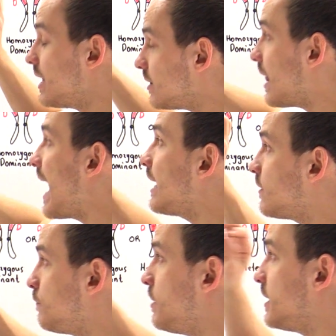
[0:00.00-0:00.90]
lack
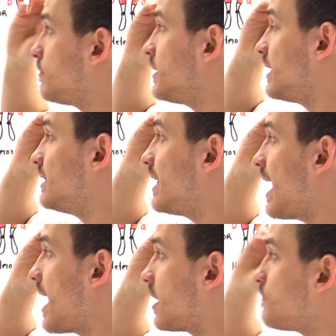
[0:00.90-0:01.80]
of pigment in the
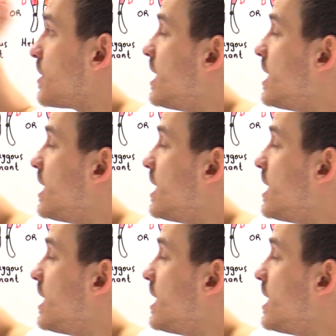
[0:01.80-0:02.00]
hair.